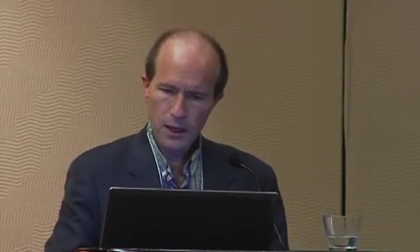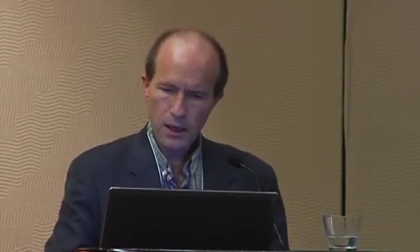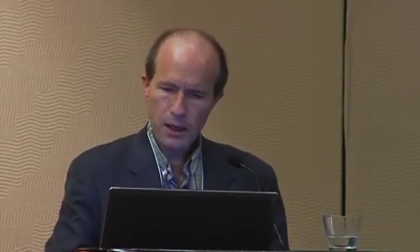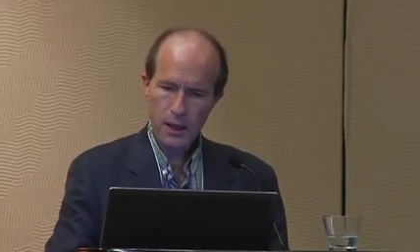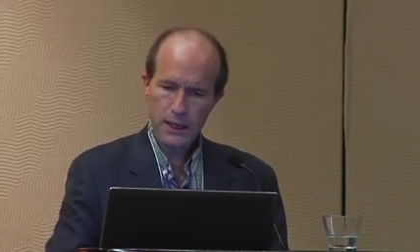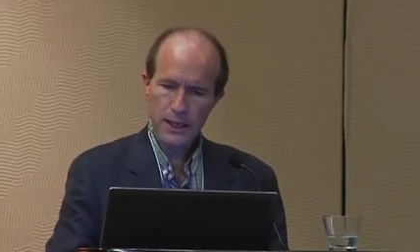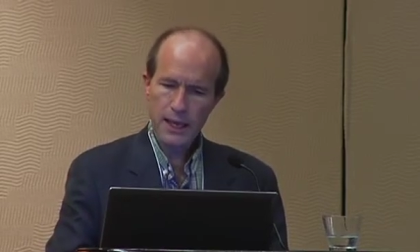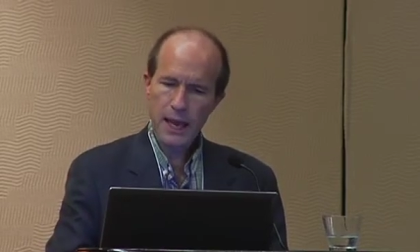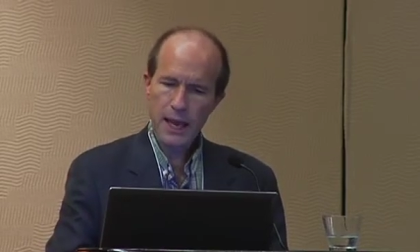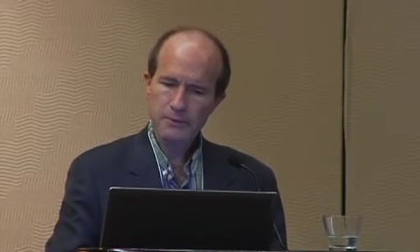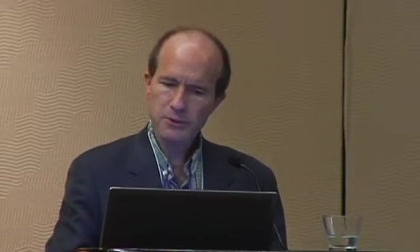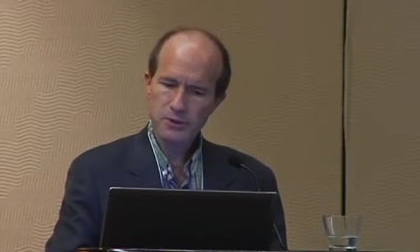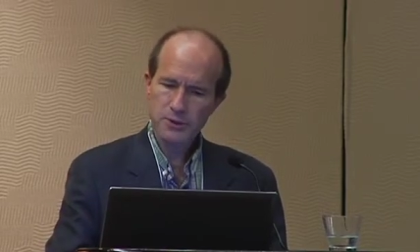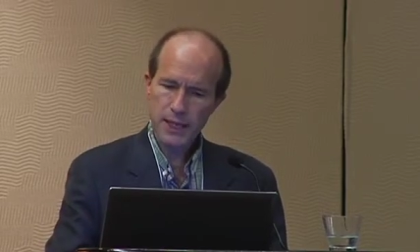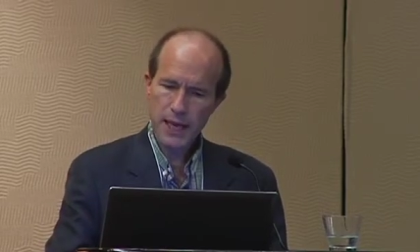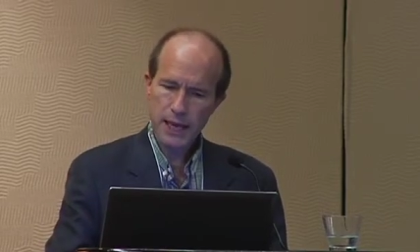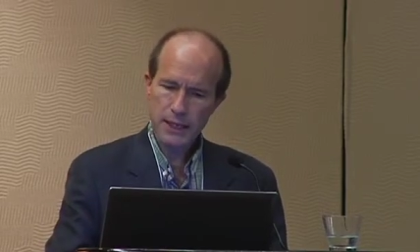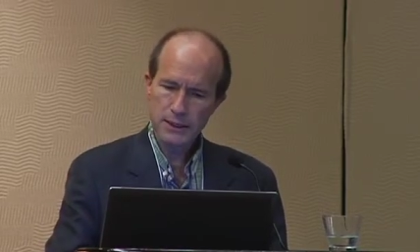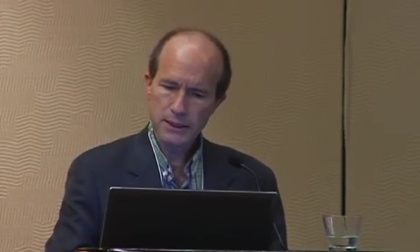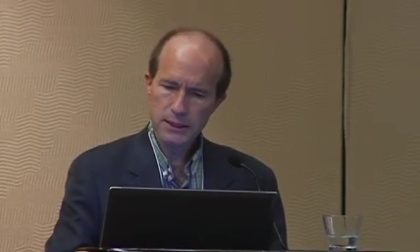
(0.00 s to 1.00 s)

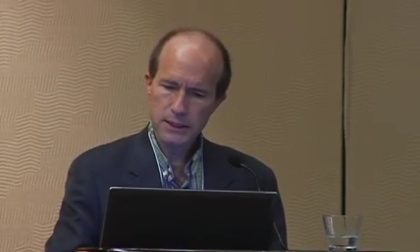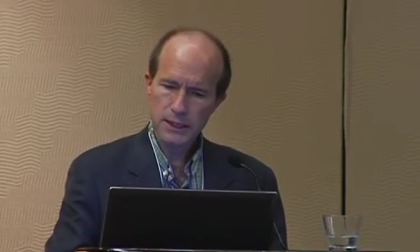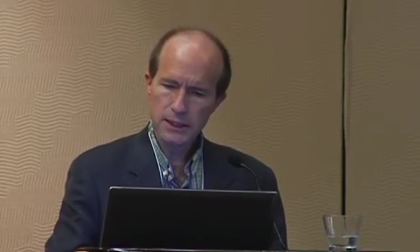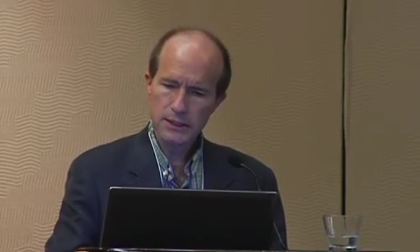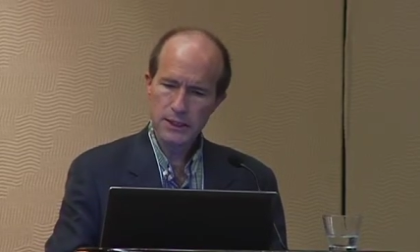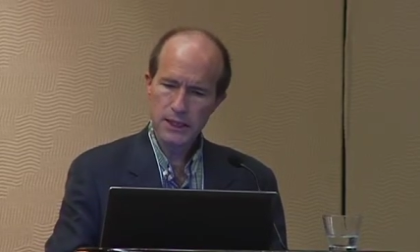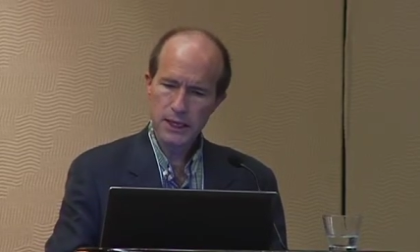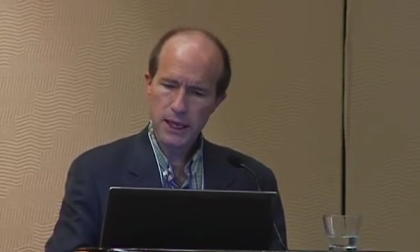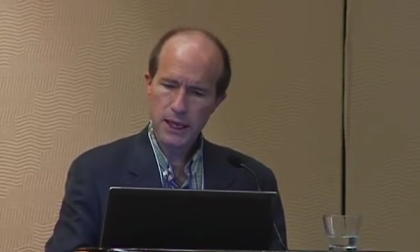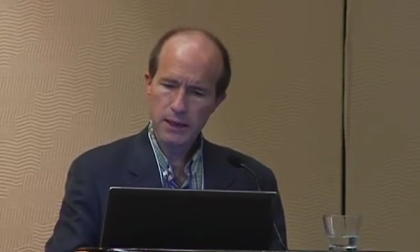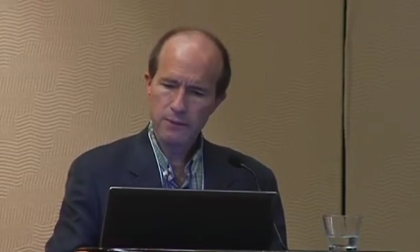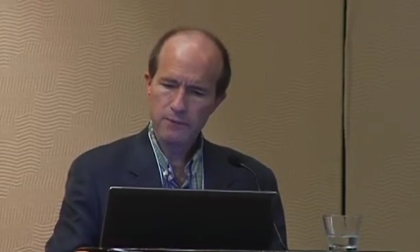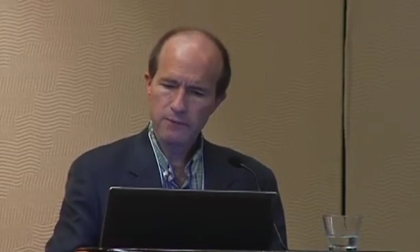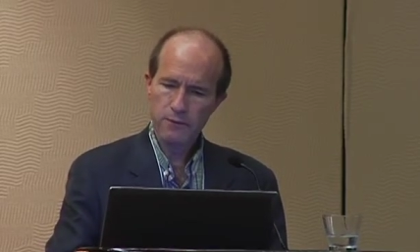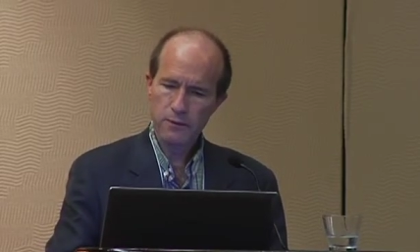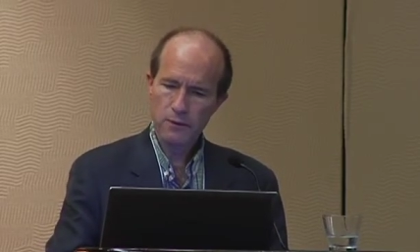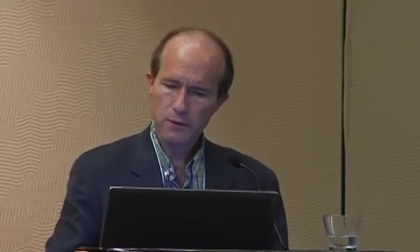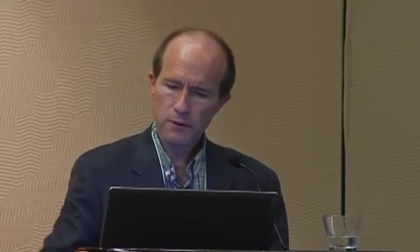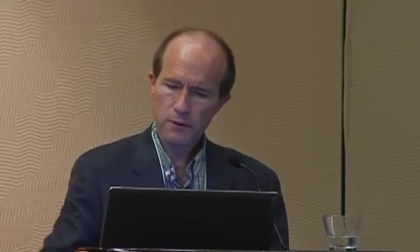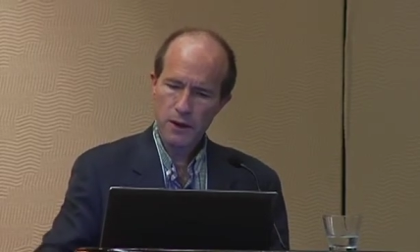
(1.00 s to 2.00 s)
Camptodactyly is a name
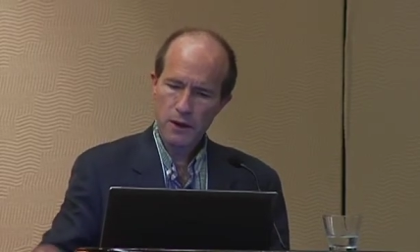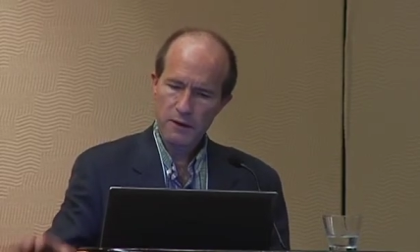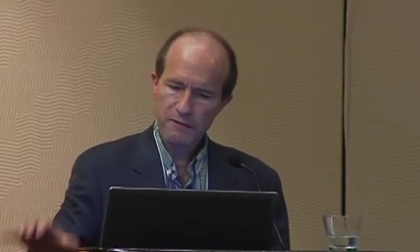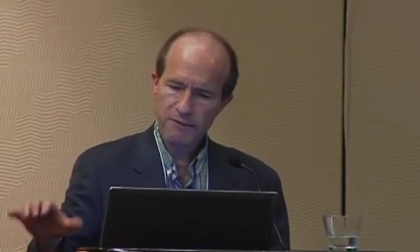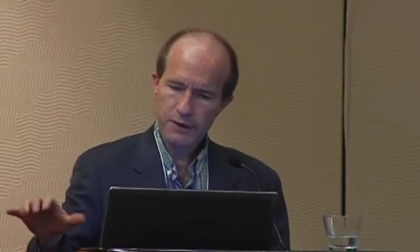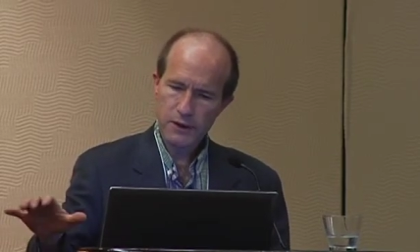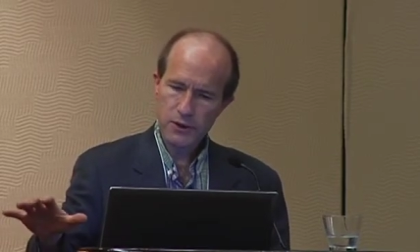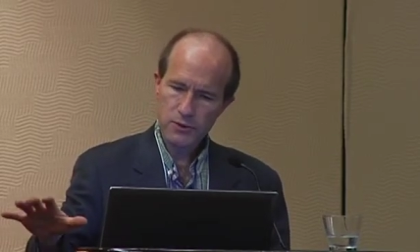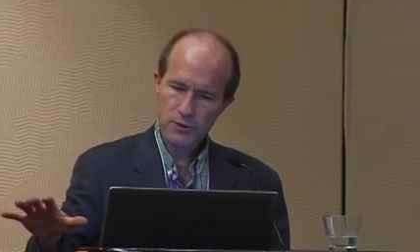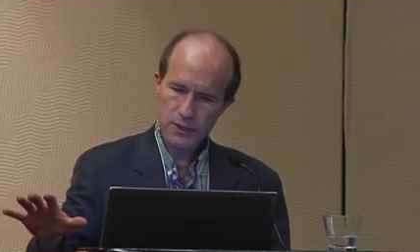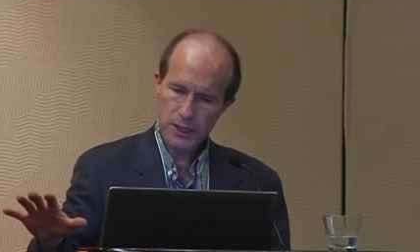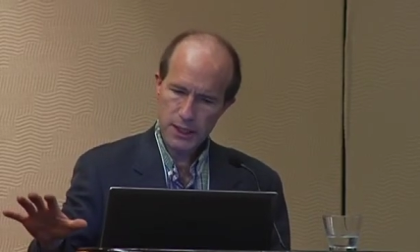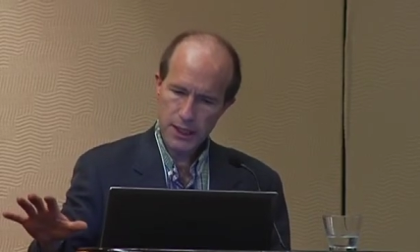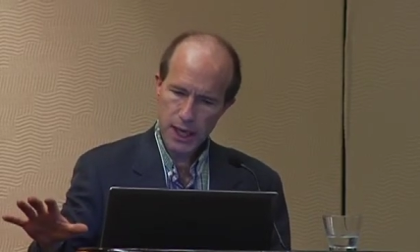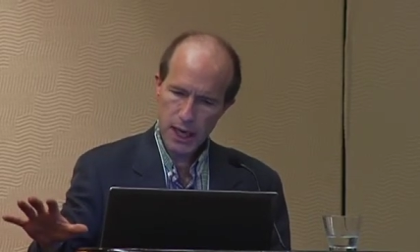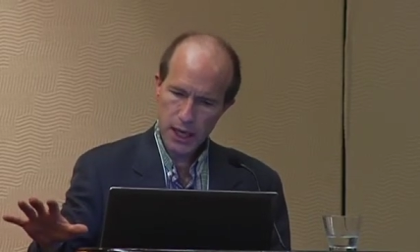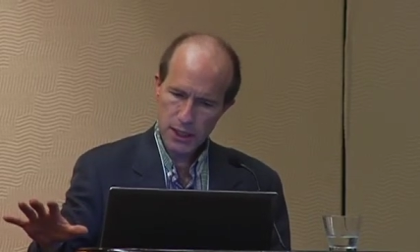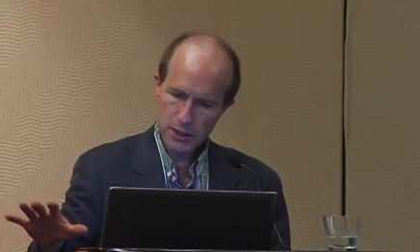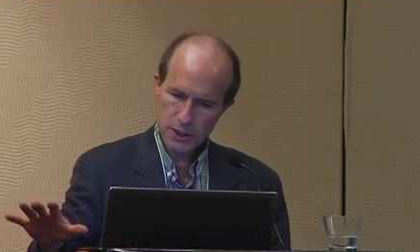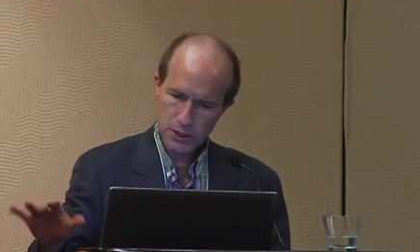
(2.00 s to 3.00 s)
for fingers that
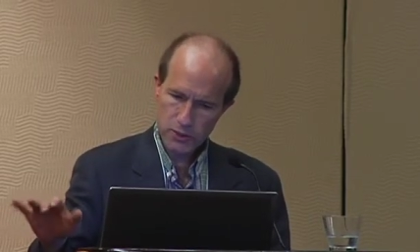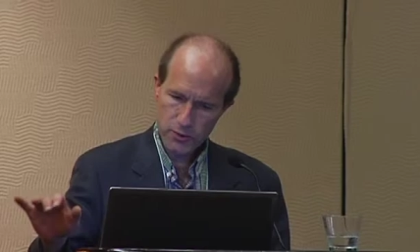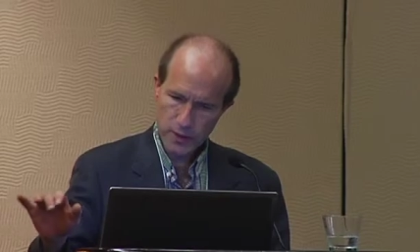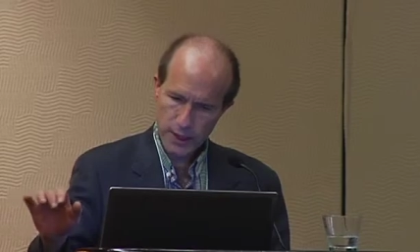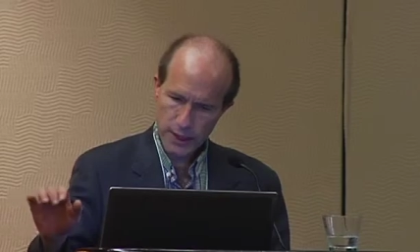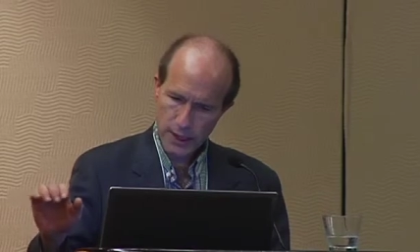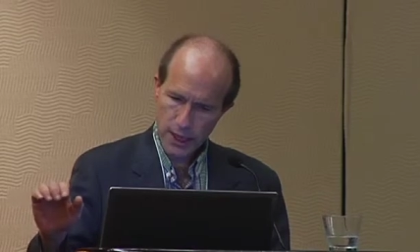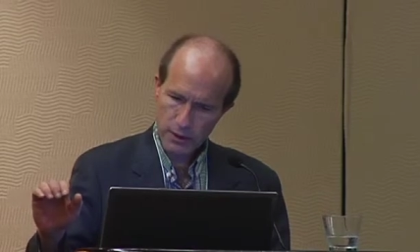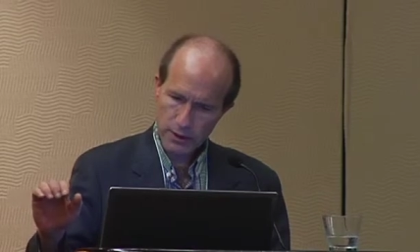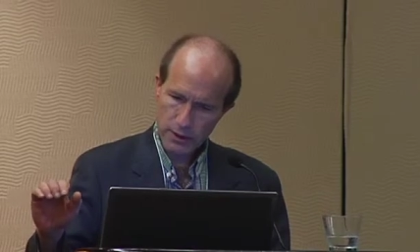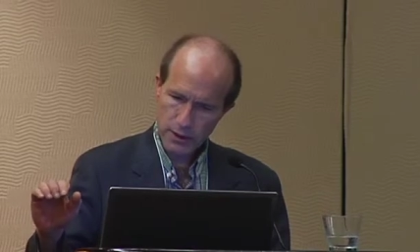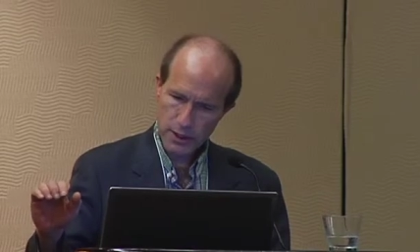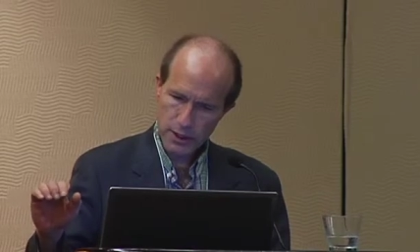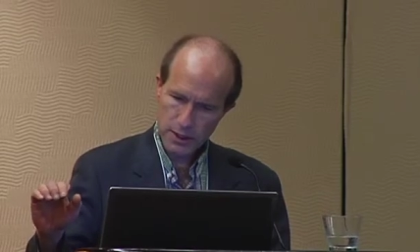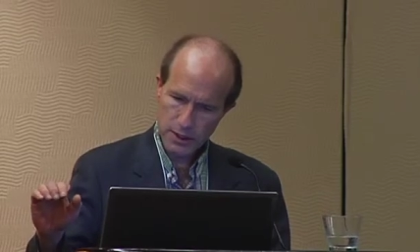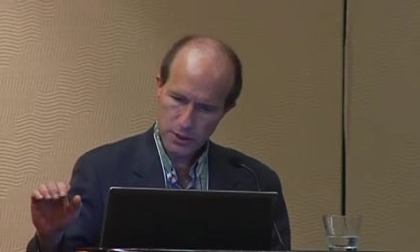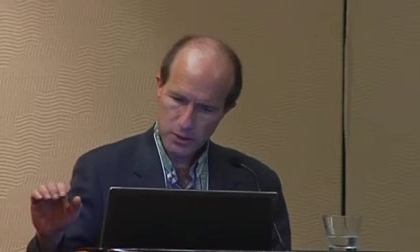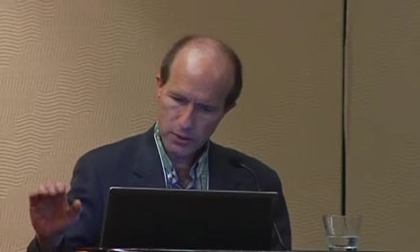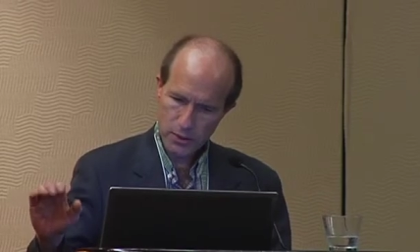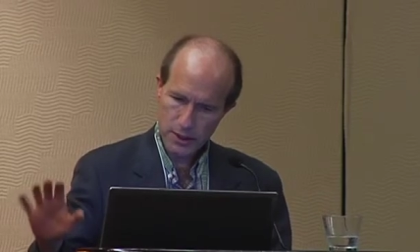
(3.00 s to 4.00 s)
can't straighten out at the
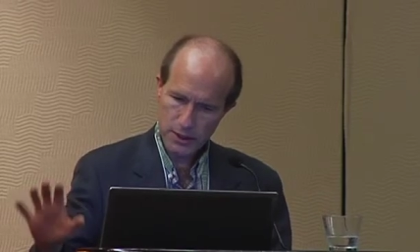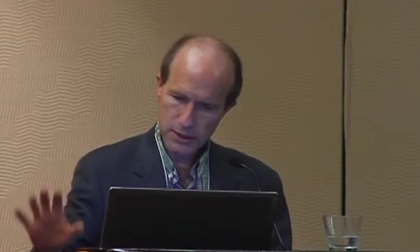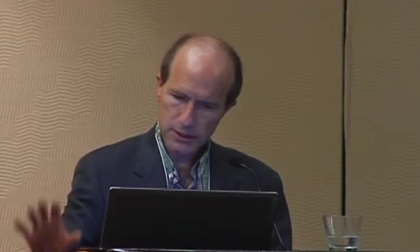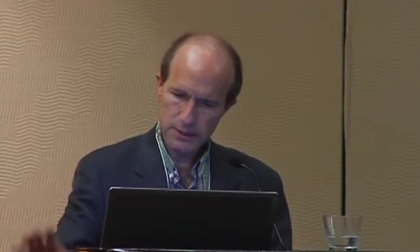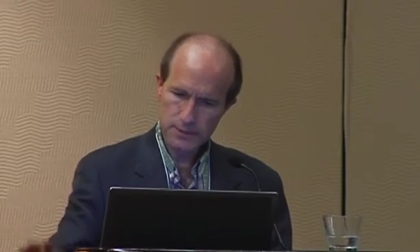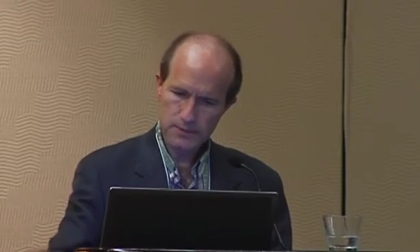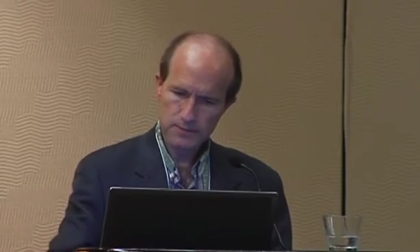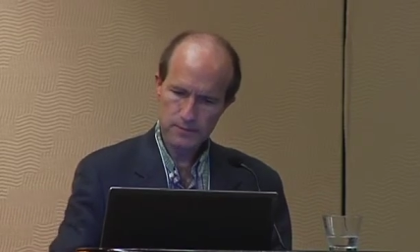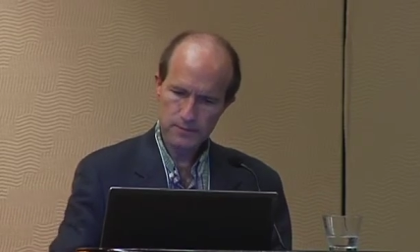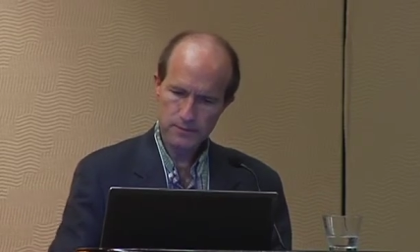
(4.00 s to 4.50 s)
joints,